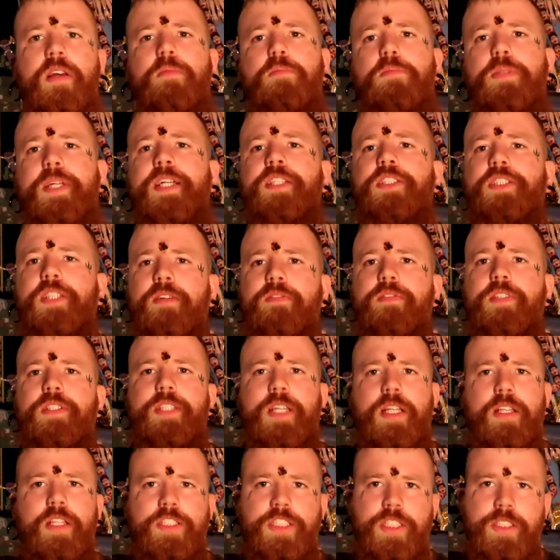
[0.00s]
Plants have
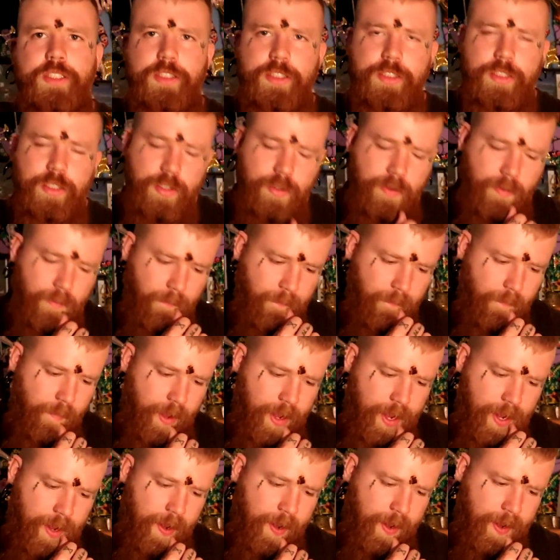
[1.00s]
intelligence.
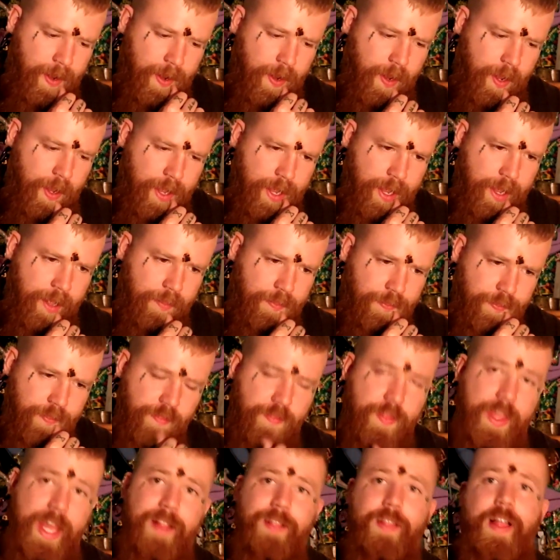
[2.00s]

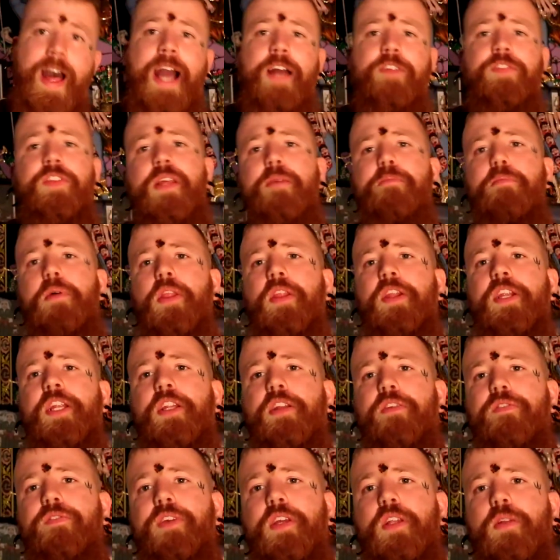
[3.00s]
They lack the ability
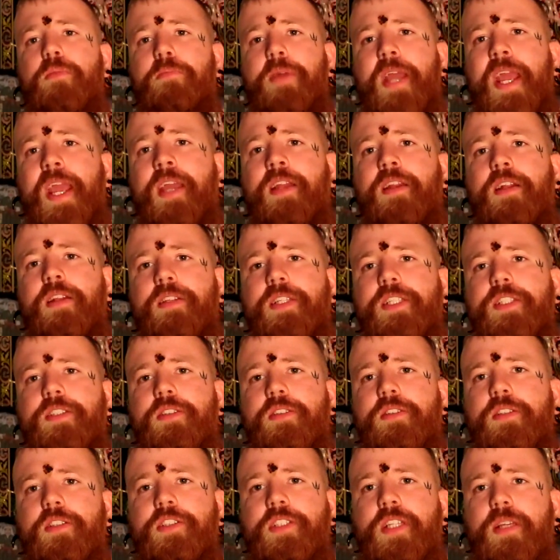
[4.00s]
to feel pain, at least
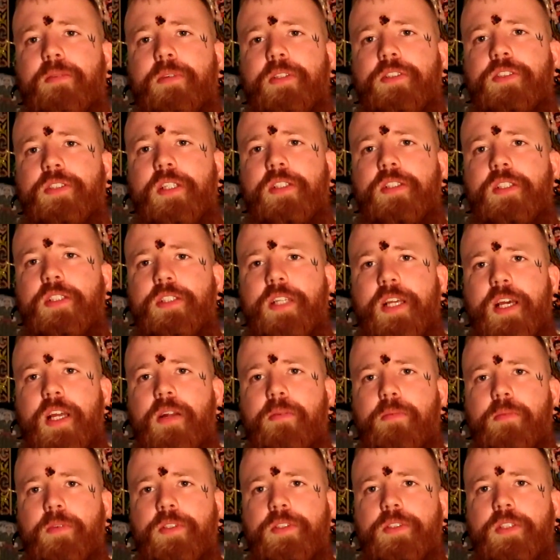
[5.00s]
in the same extent as
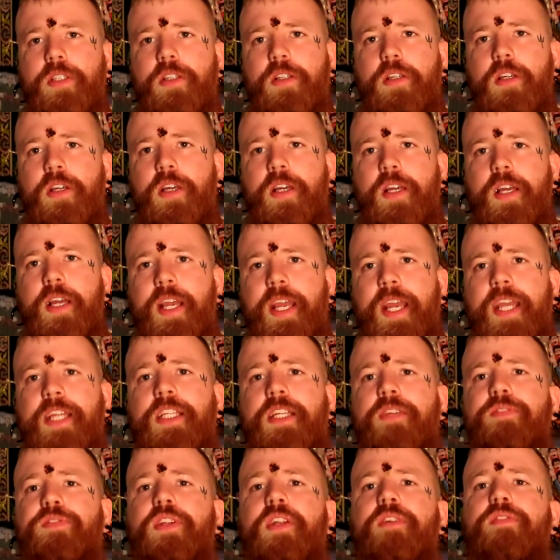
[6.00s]
animals. And
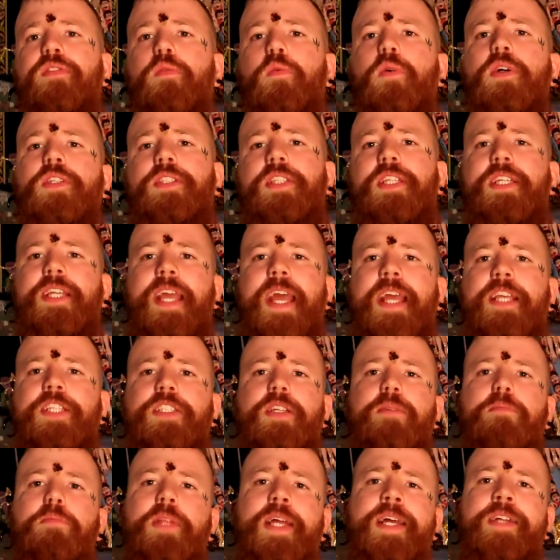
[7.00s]
even if it was the case
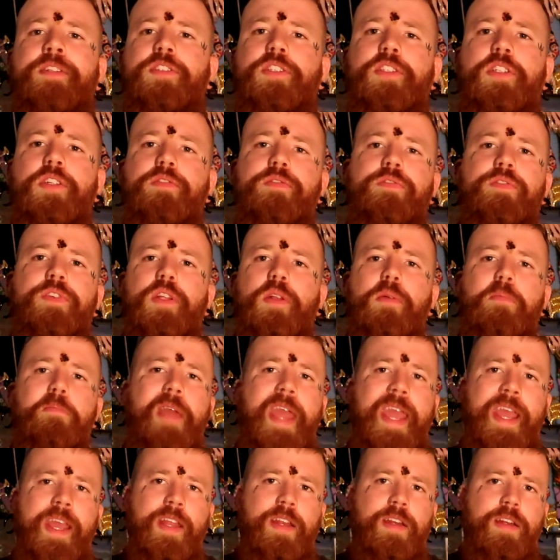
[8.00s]
that plants could feel
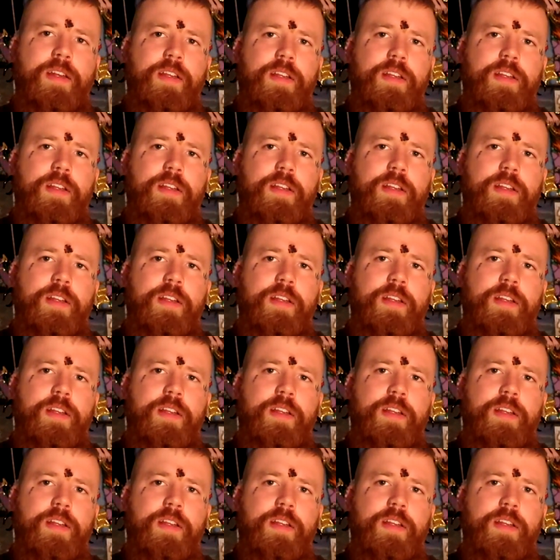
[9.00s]
pain,